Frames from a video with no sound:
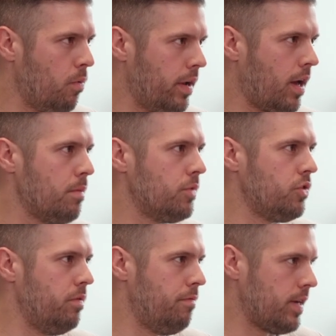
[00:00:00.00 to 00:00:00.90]
when it comes
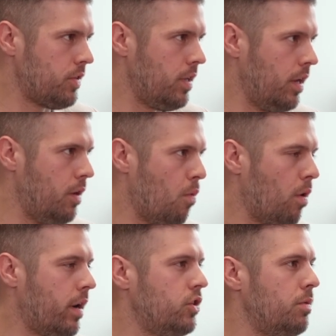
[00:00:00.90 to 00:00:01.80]
to investing in a
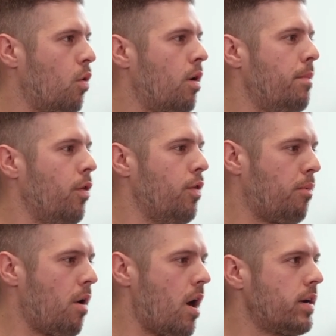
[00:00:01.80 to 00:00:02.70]
mortgage and more about the
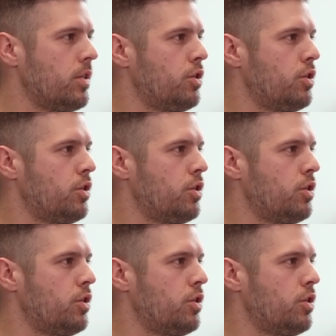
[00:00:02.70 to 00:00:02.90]
product,